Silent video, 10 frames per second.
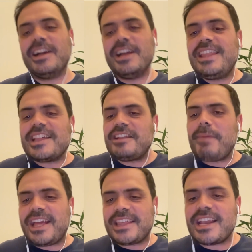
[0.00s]
It doesn't
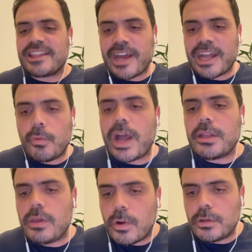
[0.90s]
make sense, right? Why
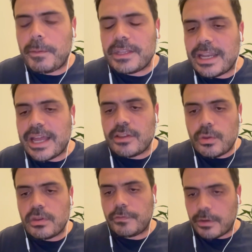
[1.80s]
do you want to penalize
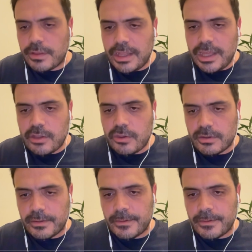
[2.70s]
user for authentication?